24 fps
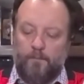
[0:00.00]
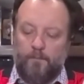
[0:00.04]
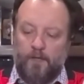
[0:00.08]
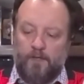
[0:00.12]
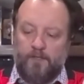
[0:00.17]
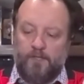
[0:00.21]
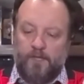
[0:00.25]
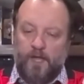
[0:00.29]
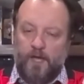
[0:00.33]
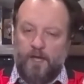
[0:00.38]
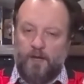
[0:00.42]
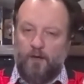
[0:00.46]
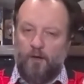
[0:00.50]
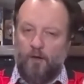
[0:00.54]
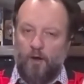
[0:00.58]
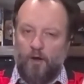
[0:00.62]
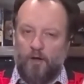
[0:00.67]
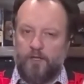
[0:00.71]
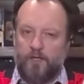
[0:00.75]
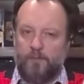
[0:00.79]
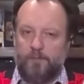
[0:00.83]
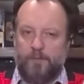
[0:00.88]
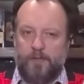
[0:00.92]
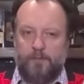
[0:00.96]
it's kind of
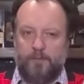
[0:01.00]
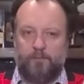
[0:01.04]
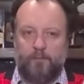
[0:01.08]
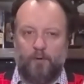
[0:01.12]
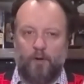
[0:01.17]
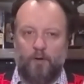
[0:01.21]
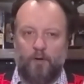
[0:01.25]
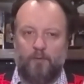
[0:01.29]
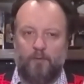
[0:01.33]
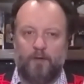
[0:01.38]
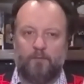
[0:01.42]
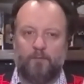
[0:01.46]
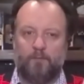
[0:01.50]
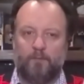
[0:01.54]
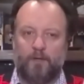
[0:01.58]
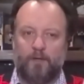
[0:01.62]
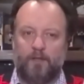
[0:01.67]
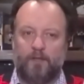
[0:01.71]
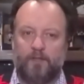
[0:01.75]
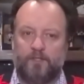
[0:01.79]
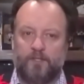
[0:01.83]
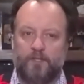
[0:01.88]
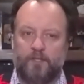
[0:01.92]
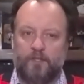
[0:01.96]
hard to beat bourbon
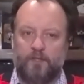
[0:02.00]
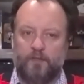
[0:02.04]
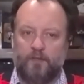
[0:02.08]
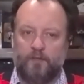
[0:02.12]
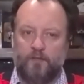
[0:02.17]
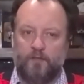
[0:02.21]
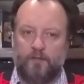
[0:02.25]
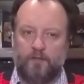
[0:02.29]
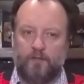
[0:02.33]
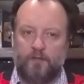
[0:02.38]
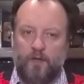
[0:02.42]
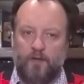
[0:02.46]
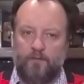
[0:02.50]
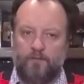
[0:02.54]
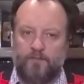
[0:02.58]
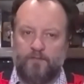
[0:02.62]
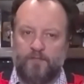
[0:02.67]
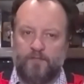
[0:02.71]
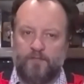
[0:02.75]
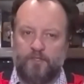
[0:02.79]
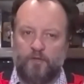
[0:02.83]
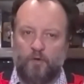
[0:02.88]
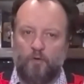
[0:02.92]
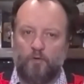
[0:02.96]
because you have
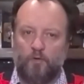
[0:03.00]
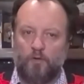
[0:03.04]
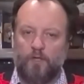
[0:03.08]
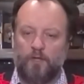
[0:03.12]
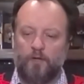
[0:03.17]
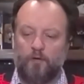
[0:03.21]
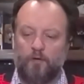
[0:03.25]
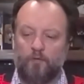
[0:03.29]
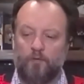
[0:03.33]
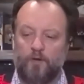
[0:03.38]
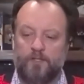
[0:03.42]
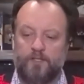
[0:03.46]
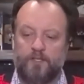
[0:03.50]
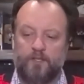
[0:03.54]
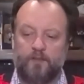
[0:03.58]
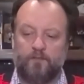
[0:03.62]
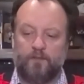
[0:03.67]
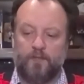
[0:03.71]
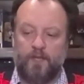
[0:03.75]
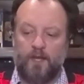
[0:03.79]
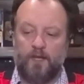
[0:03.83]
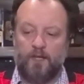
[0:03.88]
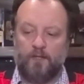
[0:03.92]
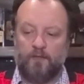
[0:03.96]
so little risk
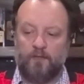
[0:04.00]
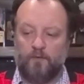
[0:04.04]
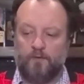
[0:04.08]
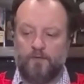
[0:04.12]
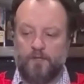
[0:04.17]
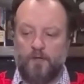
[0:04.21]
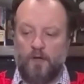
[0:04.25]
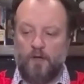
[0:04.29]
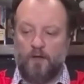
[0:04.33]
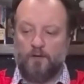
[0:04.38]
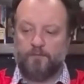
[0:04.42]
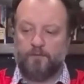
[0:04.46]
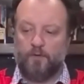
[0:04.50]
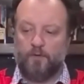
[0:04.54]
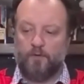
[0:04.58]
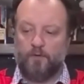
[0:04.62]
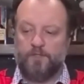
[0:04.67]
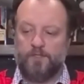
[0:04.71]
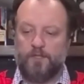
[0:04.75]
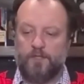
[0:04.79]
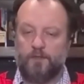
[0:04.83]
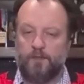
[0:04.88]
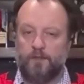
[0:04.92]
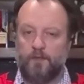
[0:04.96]
of getting those off
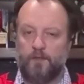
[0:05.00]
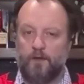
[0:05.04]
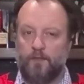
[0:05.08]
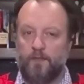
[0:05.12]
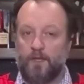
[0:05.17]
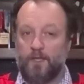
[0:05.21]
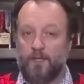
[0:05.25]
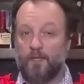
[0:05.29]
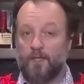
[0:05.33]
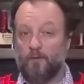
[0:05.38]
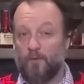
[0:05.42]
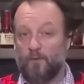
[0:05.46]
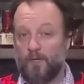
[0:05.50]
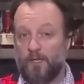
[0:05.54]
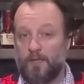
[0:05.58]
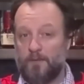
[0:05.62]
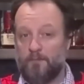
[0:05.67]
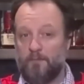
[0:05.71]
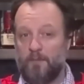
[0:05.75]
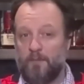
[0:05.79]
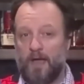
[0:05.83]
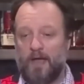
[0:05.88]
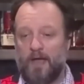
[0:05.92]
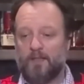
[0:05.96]
notes in there that can really
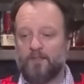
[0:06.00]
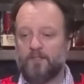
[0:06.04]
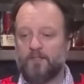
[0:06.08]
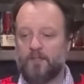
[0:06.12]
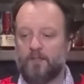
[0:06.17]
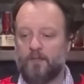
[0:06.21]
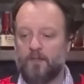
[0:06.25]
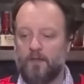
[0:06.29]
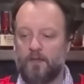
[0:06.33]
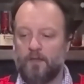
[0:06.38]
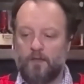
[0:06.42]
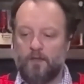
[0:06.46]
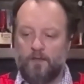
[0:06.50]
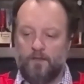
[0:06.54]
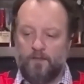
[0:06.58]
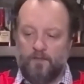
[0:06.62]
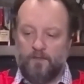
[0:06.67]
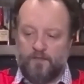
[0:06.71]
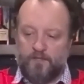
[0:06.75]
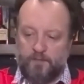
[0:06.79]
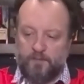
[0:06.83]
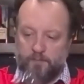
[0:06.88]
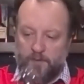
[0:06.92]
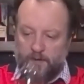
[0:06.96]
mask
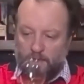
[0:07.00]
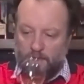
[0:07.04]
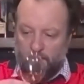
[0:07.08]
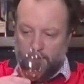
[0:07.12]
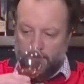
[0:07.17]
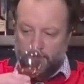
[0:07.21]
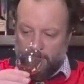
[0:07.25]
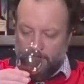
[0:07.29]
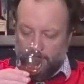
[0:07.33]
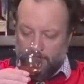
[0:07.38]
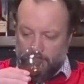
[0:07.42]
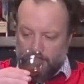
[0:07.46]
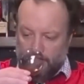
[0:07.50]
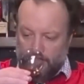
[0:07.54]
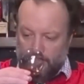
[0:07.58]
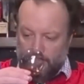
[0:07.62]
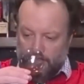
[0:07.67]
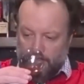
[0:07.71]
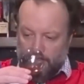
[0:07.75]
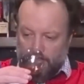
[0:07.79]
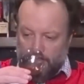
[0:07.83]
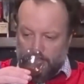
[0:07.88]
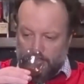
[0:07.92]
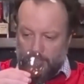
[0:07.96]
the spirit.
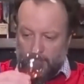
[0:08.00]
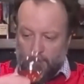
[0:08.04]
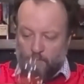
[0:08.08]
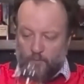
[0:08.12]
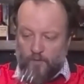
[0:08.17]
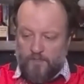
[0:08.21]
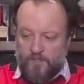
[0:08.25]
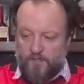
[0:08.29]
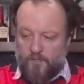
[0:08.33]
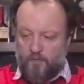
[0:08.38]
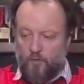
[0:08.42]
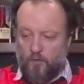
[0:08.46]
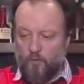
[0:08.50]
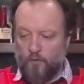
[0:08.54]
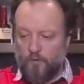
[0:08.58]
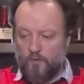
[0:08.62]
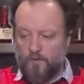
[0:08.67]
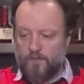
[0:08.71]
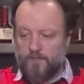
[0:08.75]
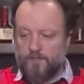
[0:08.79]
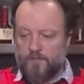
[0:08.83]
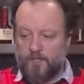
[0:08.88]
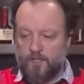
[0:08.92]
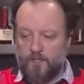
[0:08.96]
And what's
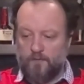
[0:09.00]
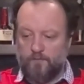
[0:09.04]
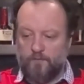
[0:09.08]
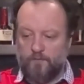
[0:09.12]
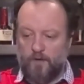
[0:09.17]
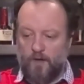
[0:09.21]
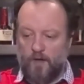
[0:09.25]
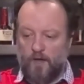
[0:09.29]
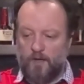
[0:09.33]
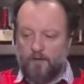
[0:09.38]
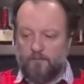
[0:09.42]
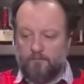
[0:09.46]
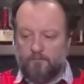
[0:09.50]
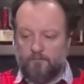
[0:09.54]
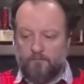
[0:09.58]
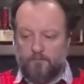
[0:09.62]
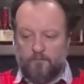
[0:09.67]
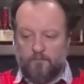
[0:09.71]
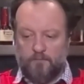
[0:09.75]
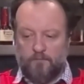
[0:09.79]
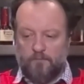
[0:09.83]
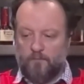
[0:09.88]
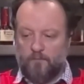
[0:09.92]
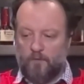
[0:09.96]
cool is that you've got
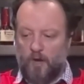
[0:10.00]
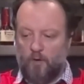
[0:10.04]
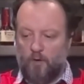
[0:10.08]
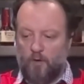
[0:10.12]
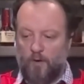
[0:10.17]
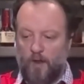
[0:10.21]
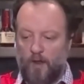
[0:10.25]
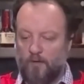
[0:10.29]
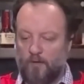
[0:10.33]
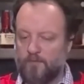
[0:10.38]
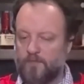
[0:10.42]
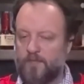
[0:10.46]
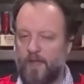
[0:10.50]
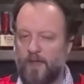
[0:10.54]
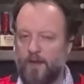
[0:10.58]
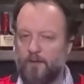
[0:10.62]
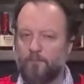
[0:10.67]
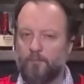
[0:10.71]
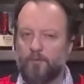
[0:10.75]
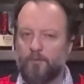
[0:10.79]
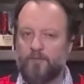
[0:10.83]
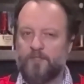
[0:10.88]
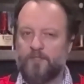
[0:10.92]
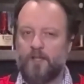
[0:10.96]
around
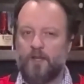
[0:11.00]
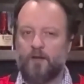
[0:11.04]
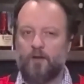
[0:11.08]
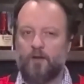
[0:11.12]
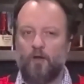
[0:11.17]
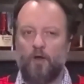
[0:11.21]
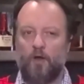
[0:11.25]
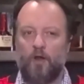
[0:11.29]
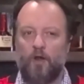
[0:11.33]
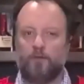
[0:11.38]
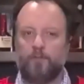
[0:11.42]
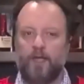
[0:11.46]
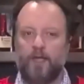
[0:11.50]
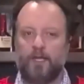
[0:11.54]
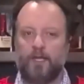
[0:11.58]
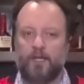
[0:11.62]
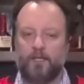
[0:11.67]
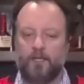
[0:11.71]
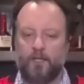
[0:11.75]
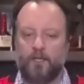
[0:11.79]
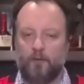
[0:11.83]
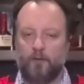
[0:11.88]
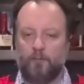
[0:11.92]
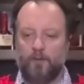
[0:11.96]
10% Ardbeg
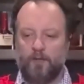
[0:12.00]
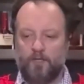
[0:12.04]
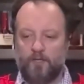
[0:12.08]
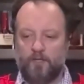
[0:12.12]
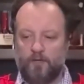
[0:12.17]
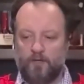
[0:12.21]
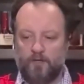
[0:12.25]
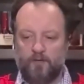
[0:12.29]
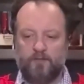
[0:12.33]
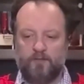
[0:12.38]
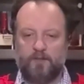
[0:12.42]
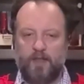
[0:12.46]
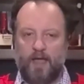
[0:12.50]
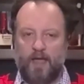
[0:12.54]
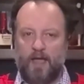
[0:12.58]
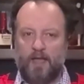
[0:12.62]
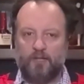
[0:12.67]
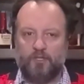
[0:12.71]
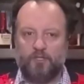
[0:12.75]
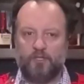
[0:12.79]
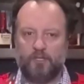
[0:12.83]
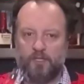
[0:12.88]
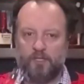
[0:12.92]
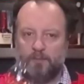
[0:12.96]
in here, but you can
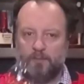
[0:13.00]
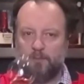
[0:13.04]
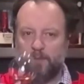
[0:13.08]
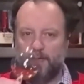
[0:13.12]
actually